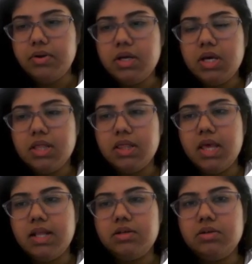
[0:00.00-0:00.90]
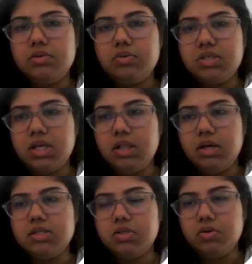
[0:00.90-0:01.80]
They're to tell a
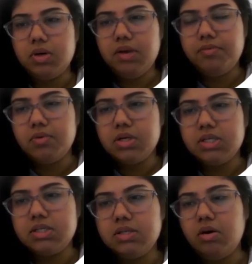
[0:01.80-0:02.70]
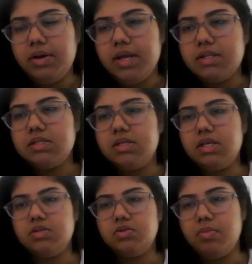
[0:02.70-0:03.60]
story, focus the audience needs to
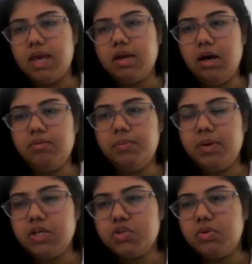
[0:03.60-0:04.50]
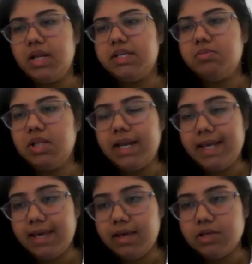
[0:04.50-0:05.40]
make our pitch relatable and
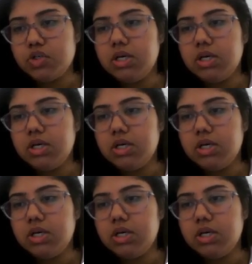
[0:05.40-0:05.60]
engaging,